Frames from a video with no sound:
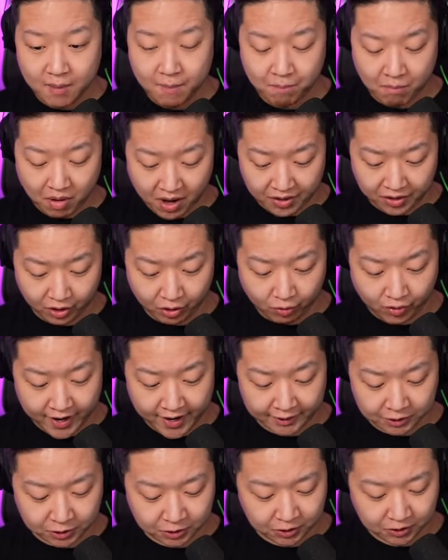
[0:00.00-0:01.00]
Mother
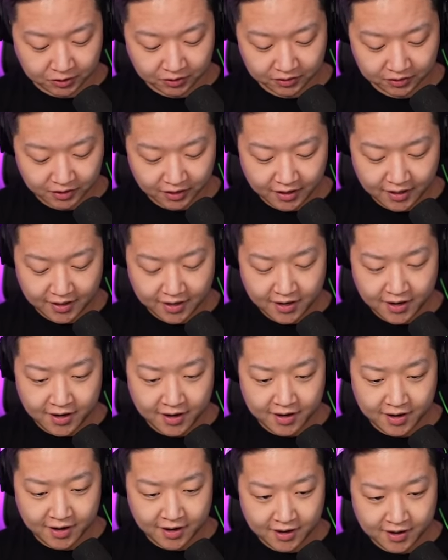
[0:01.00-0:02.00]
Witch.
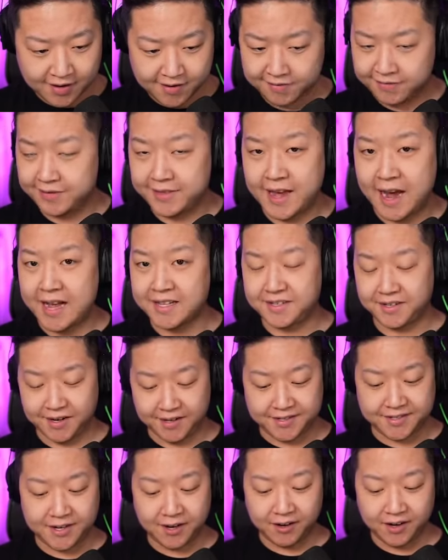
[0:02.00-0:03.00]
That's a
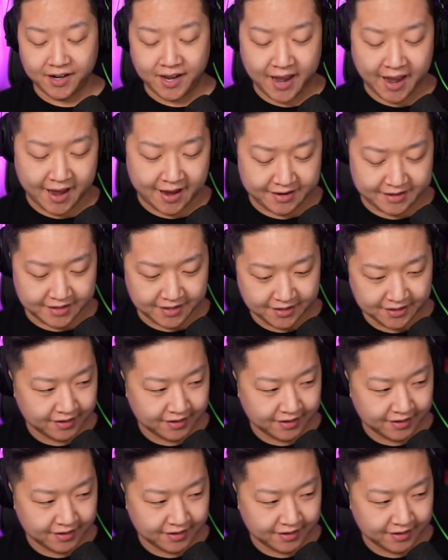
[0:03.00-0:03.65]
good starting hand.